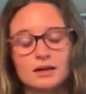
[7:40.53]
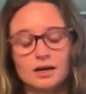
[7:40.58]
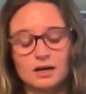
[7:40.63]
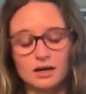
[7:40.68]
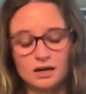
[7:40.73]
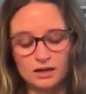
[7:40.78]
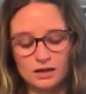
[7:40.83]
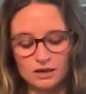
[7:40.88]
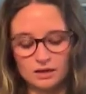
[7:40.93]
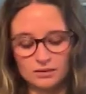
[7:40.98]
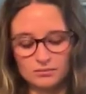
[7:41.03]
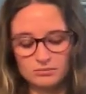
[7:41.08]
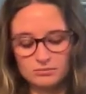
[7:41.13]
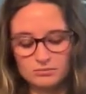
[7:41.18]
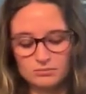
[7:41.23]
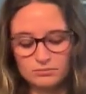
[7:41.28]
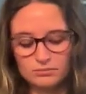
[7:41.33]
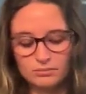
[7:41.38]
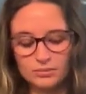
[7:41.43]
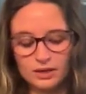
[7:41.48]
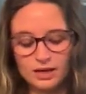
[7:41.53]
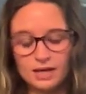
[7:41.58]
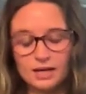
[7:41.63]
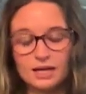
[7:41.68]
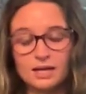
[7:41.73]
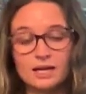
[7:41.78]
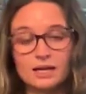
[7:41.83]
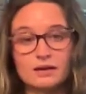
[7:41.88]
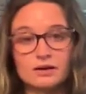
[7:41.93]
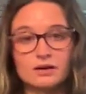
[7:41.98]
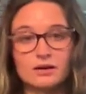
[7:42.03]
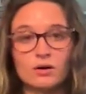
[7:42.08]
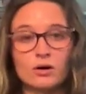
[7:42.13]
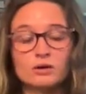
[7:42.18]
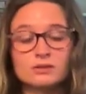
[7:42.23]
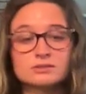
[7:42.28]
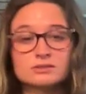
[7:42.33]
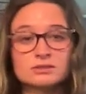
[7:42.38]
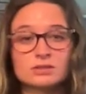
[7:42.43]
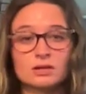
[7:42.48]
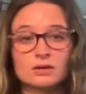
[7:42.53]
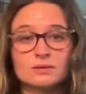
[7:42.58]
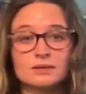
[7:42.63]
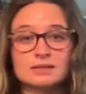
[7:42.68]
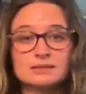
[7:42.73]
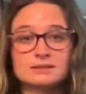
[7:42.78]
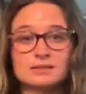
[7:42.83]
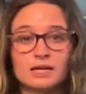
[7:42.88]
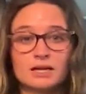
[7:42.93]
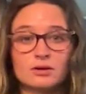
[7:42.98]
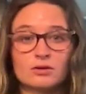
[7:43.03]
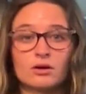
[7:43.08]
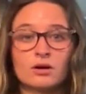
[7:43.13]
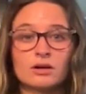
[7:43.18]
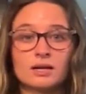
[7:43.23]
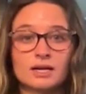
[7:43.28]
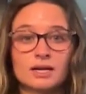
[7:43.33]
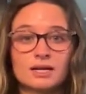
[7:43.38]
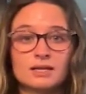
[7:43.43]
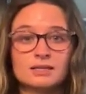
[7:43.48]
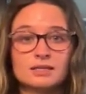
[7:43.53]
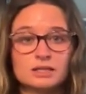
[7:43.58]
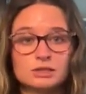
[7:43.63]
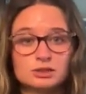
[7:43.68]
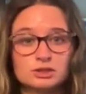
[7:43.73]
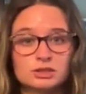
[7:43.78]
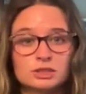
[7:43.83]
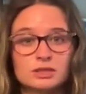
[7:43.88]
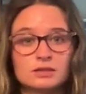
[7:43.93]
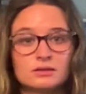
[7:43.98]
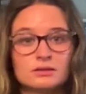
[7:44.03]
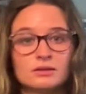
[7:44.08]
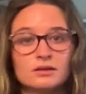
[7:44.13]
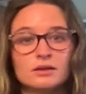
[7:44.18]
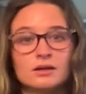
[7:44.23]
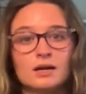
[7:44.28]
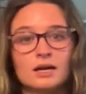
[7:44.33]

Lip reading: But it also is a chronic condition,